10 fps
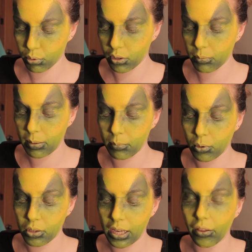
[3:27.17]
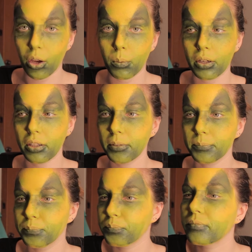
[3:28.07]
put a bit more yellow on it,
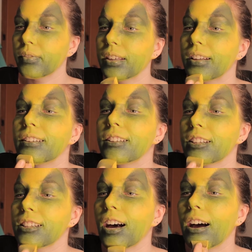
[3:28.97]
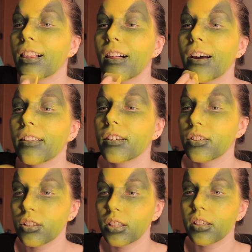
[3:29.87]
and just highlight the
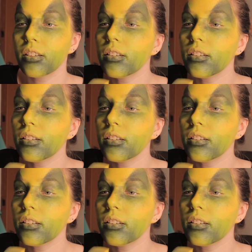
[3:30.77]
chin